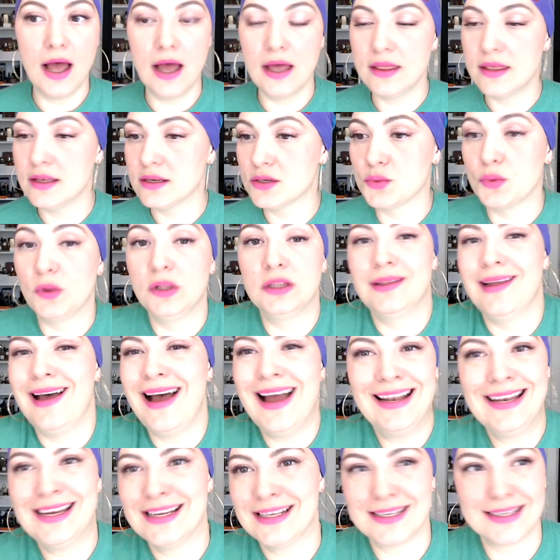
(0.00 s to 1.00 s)
This will
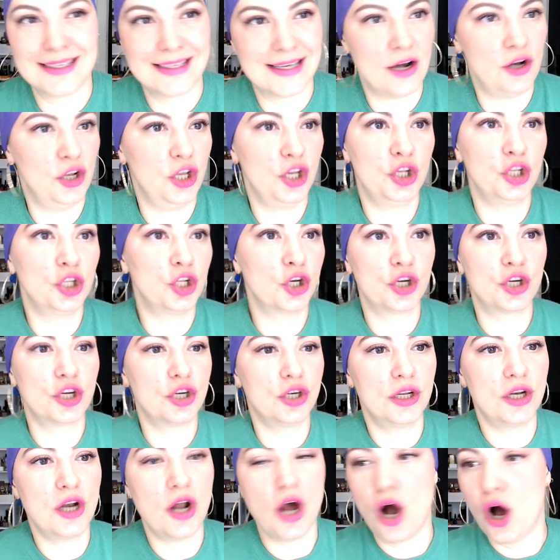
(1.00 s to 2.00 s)
not necessarily look
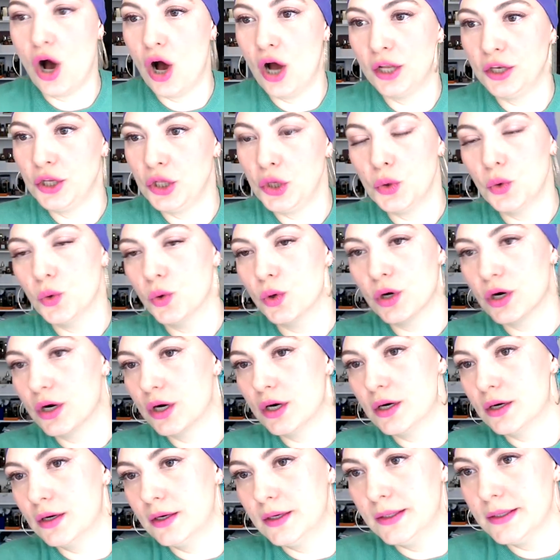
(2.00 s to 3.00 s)
good on
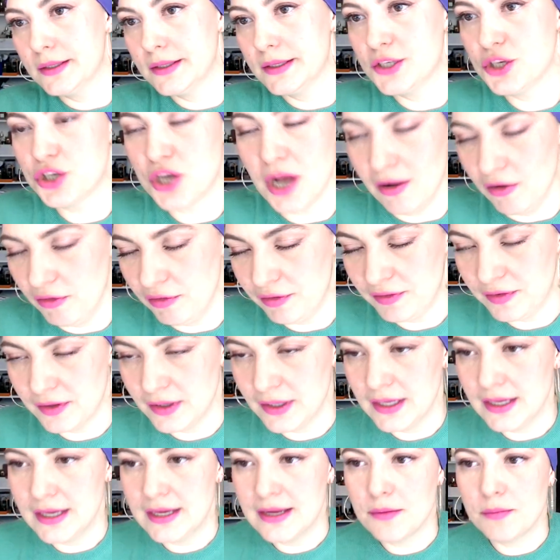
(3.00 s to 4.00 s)
your shelf.
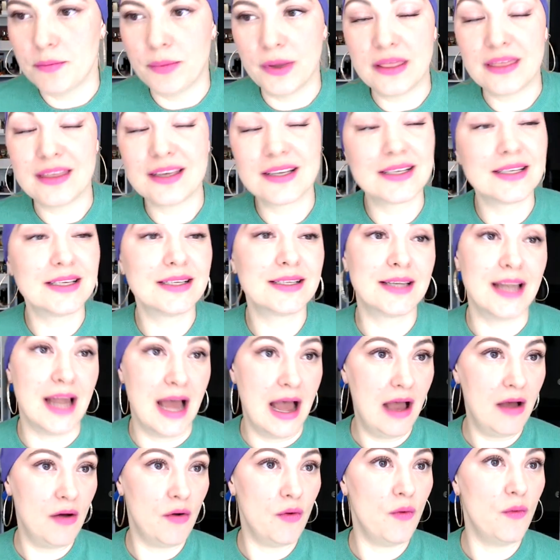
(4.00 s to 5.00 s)
But this is
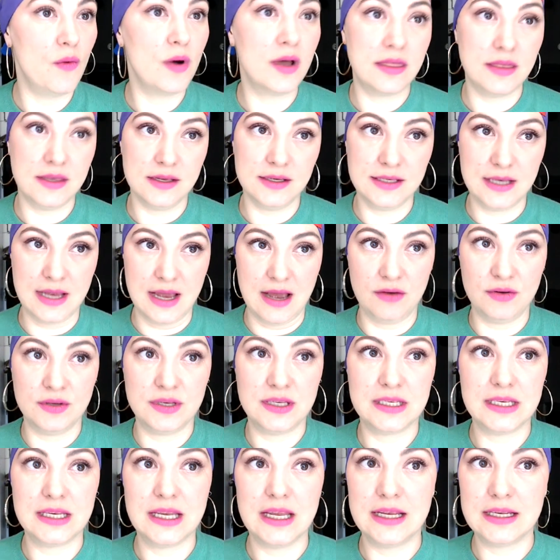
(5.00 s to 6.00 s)
not what this
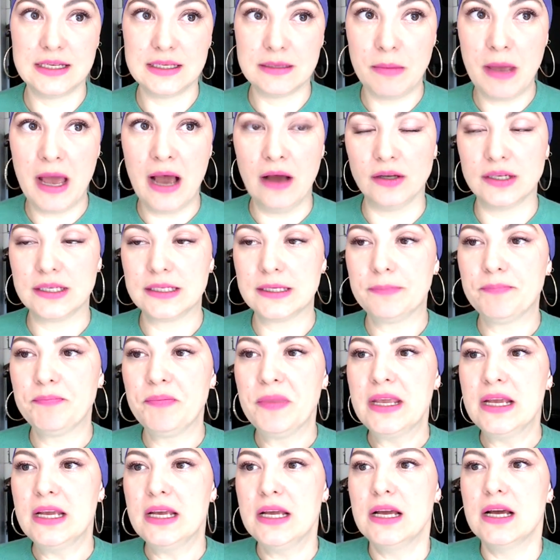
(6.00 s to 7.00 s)
house is about.
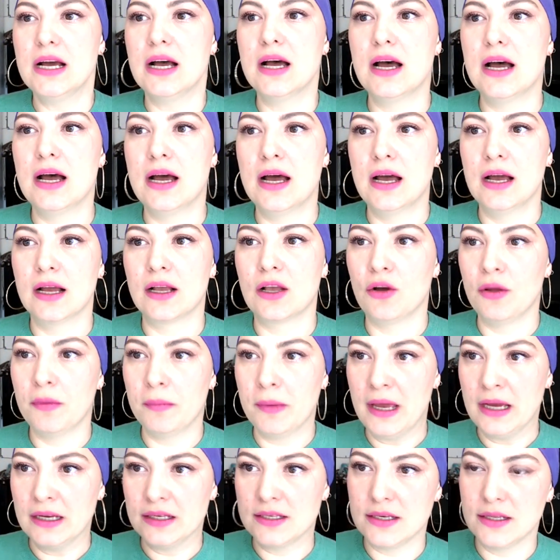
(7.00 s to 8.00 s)
Going
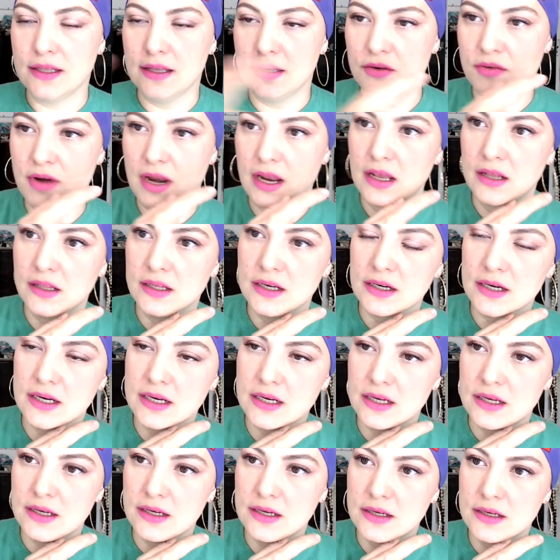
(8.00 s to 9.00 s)
back to the regular
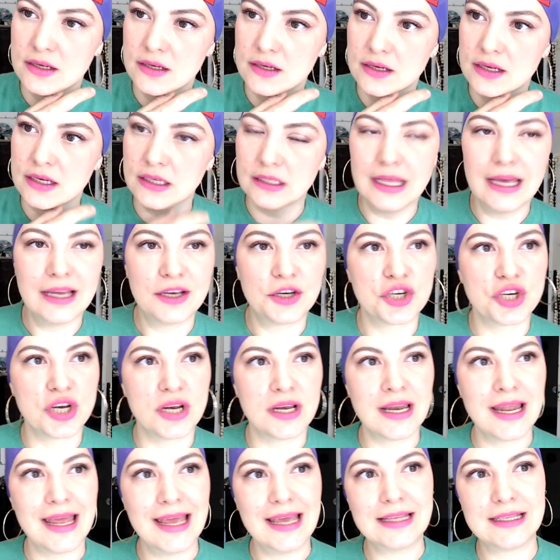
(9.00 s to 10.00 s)

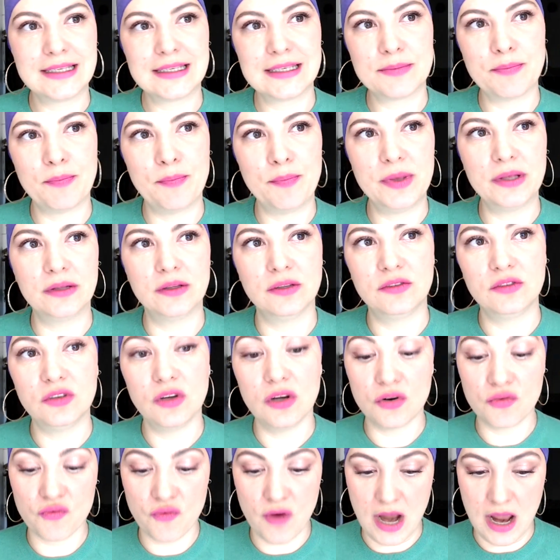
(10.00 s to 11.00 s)
collection, it's built
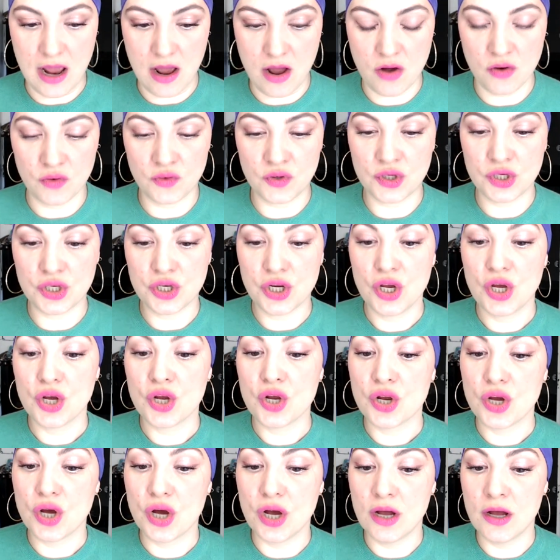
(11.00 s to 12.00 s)
around
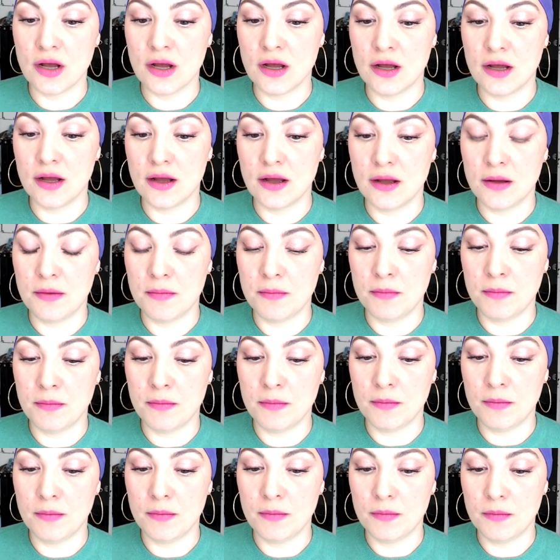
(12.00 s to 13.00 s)

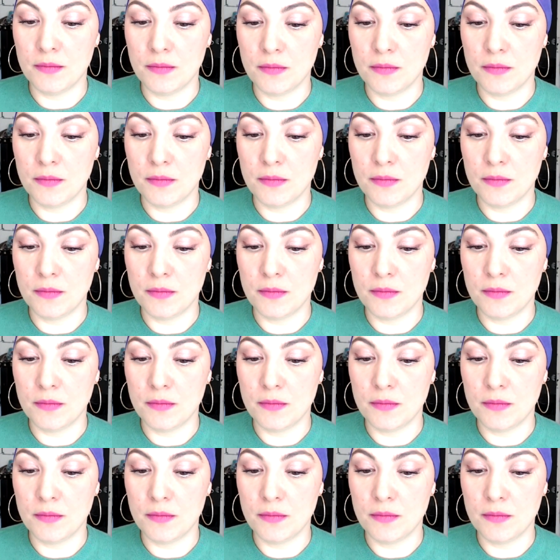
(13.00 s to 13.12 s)
butterflies.